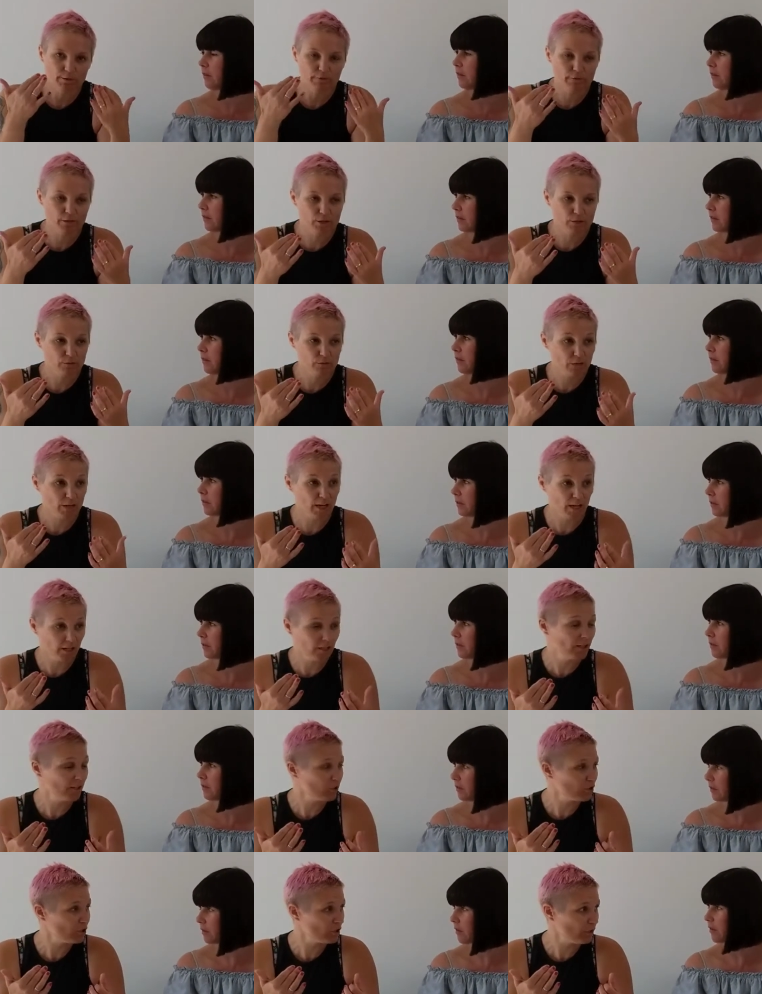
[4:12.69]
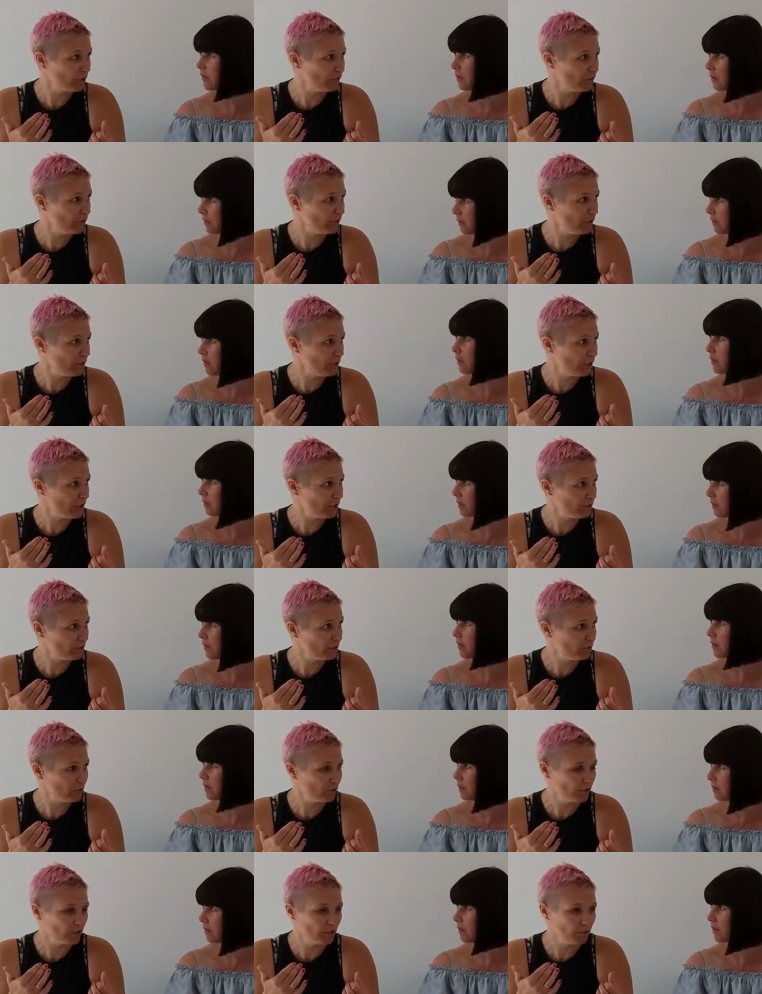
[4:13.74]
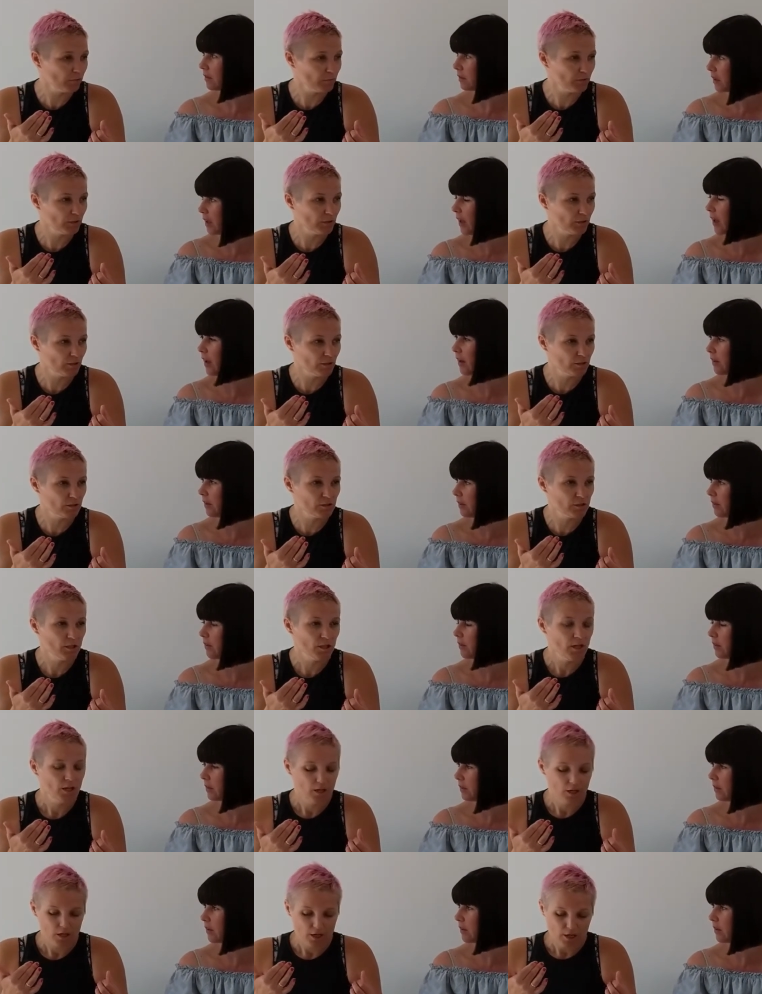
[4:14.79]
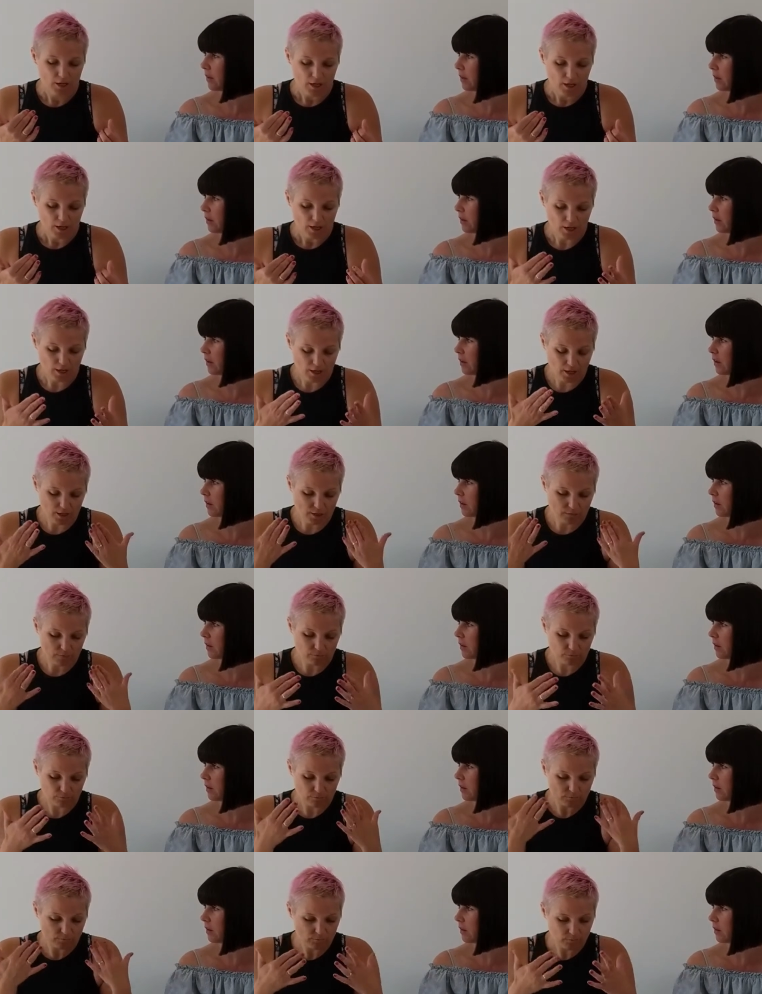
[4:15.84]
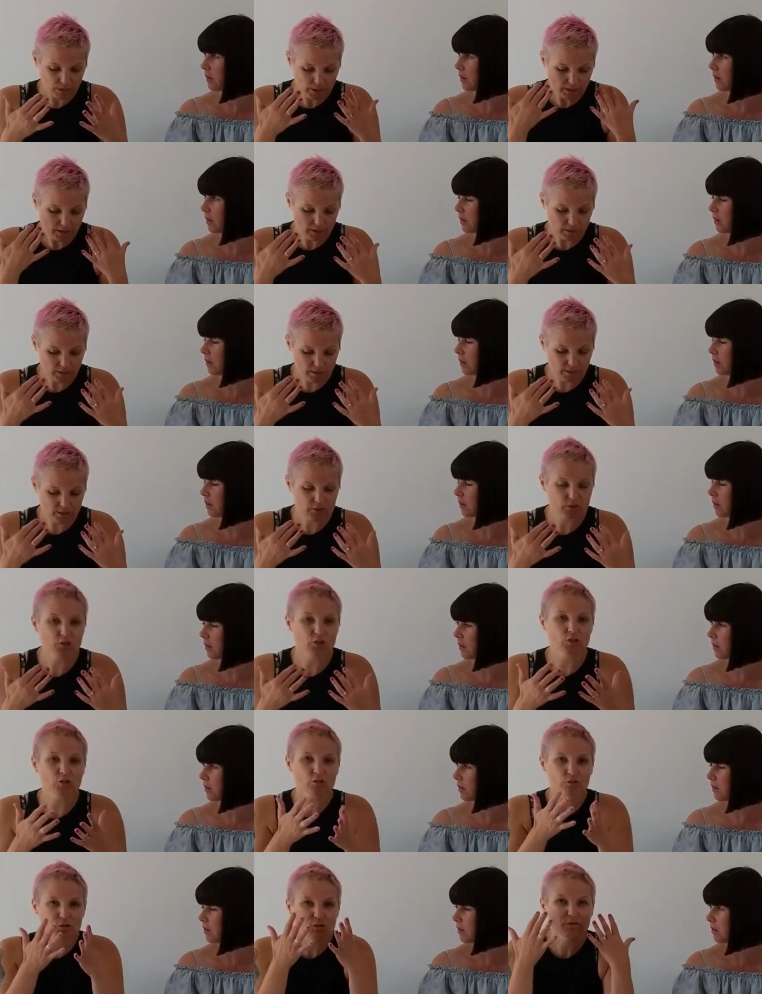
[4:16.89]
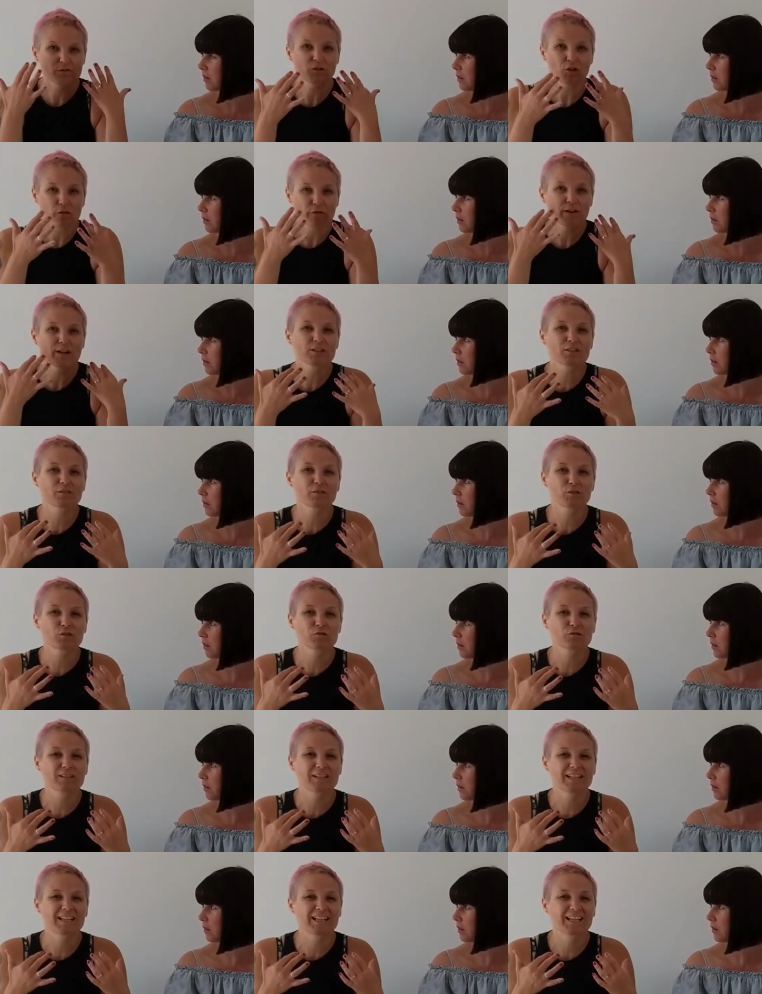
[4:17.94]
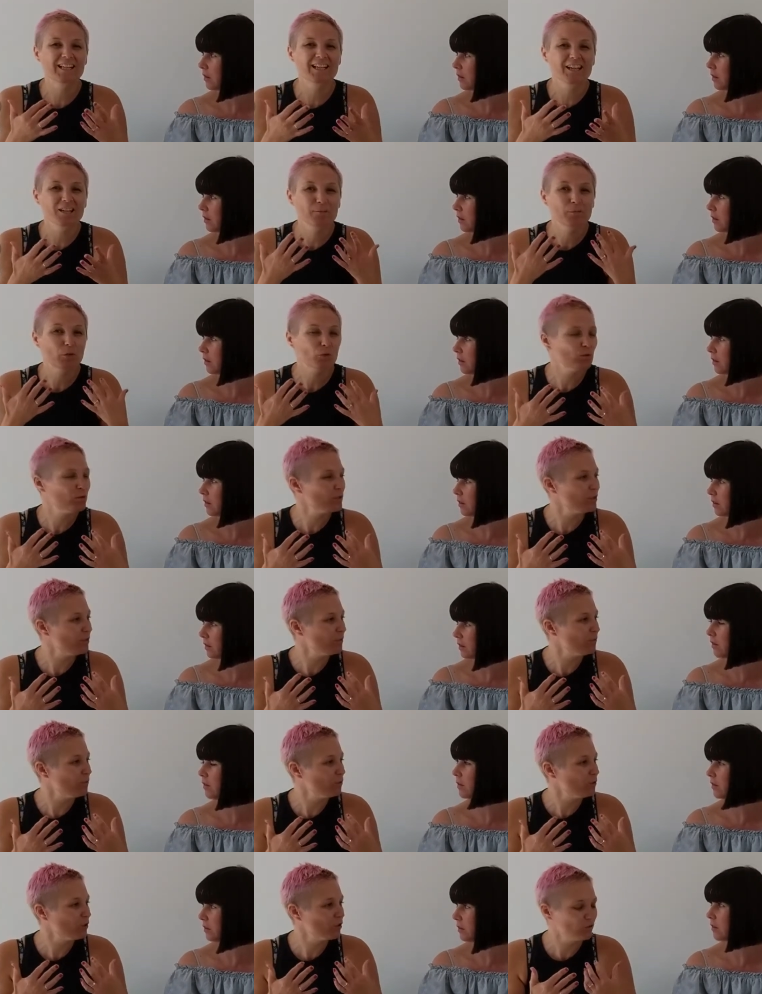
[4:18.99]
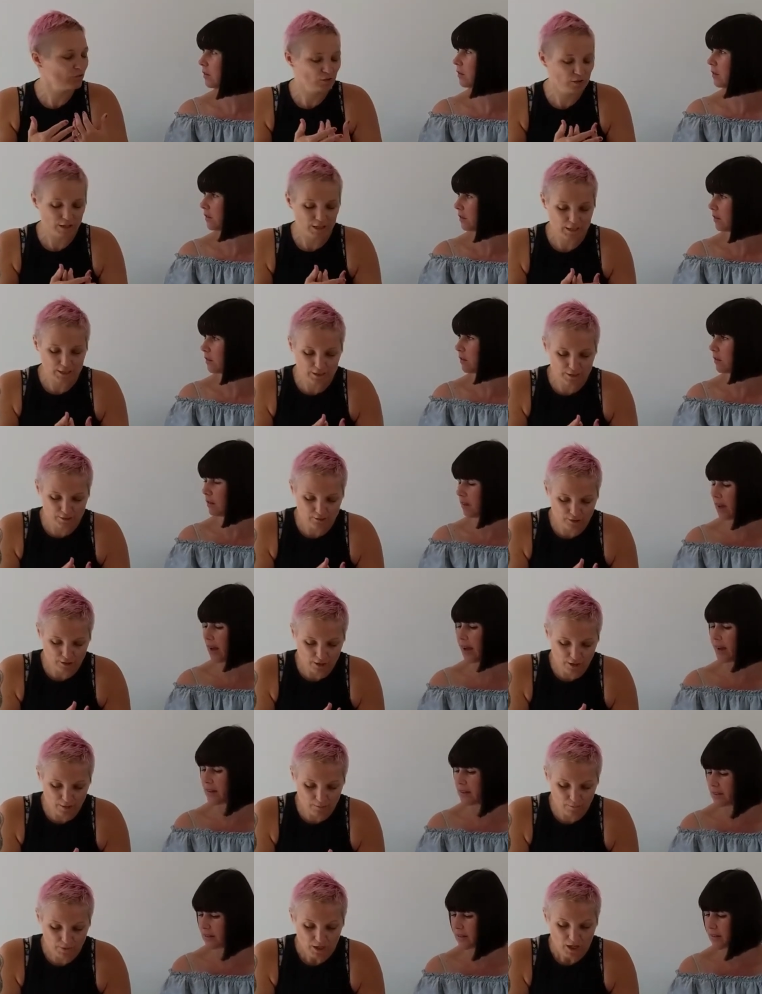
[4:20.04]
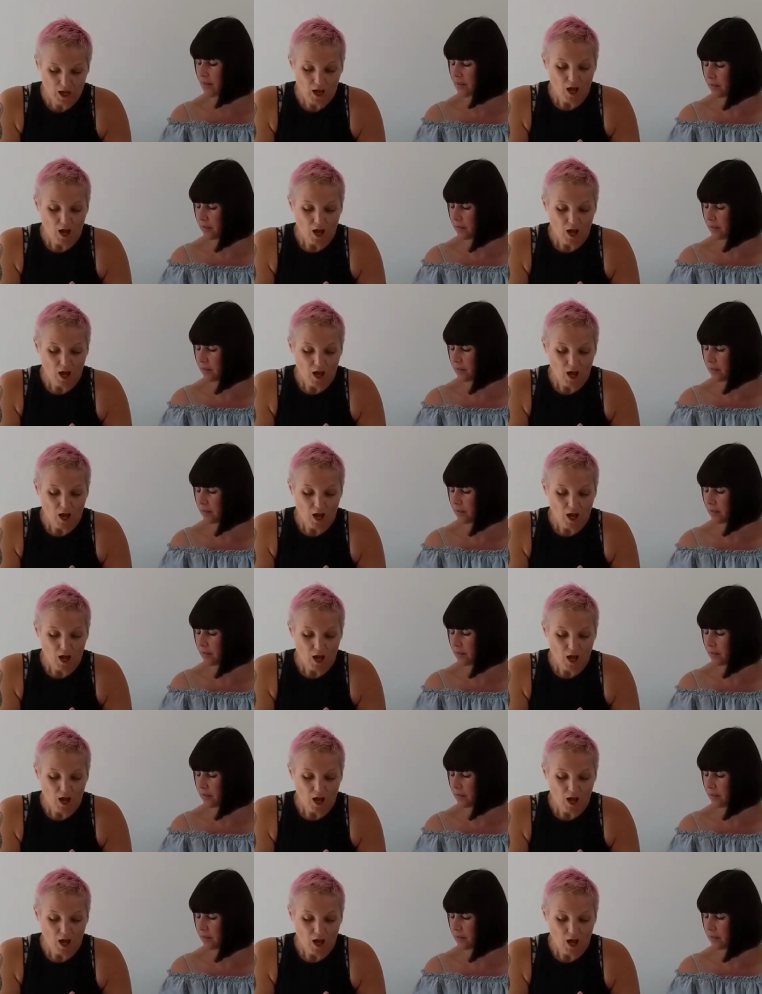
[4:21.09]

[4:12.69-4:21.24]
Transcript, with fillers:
Speaker 1: my face with that. And actually, I really like doing that because yeah. um, it, it's just you, your face feels really clean, but also moisturised. Yes. Um,